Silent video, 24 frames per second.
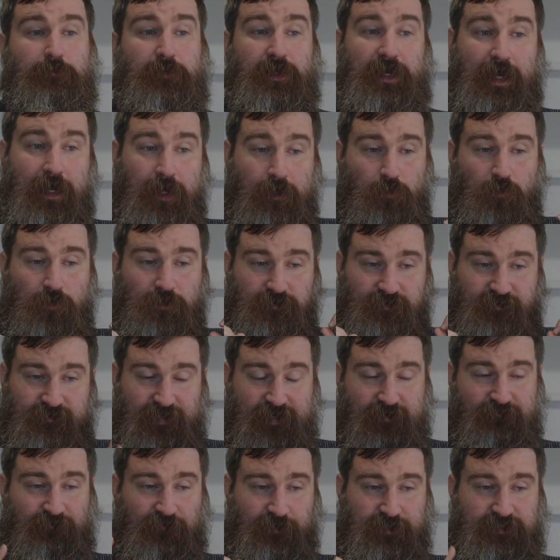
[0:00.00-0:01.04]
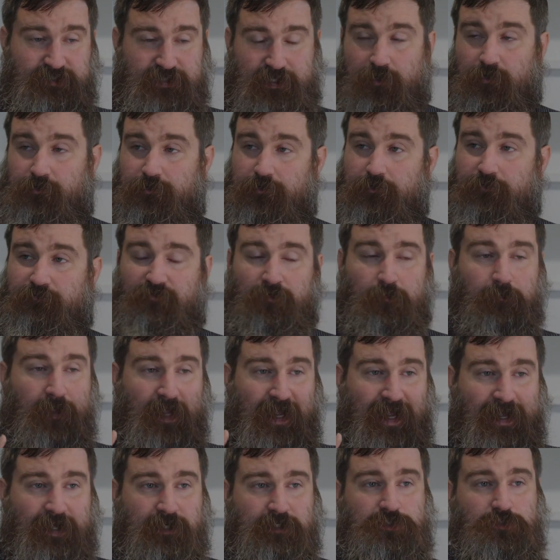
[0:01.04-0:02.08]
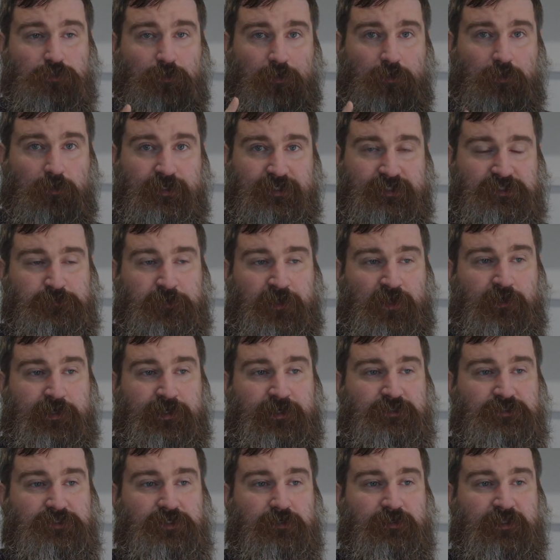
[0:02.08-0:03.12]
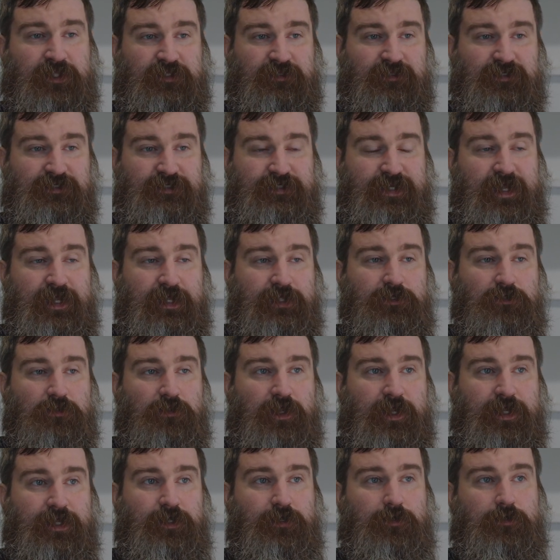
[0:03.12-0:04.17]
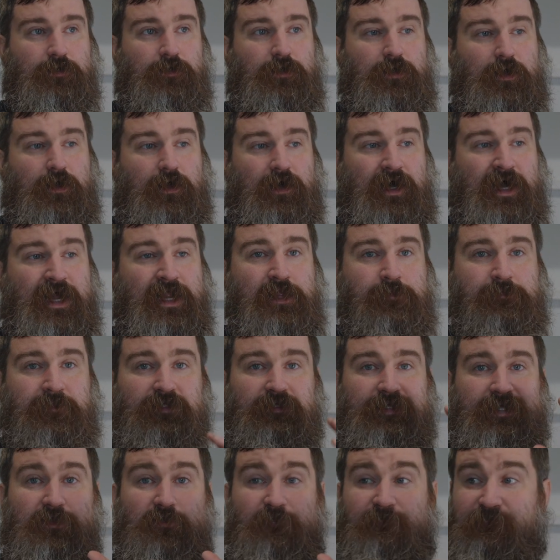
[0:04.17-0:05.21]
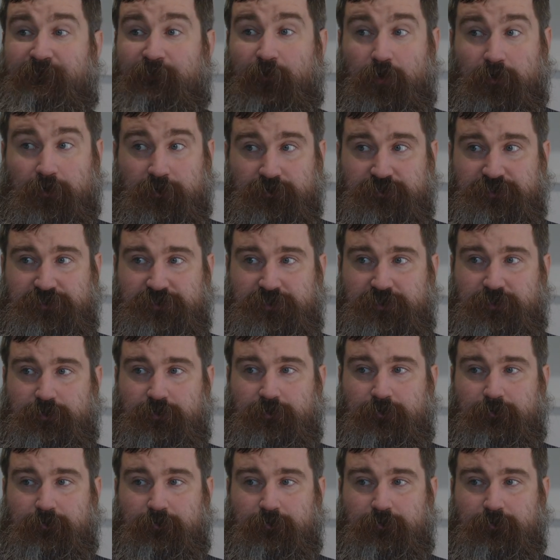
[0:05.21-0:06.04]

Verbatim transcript: but I will definitely tell you from actual experience that the day you're like, I am a leader first,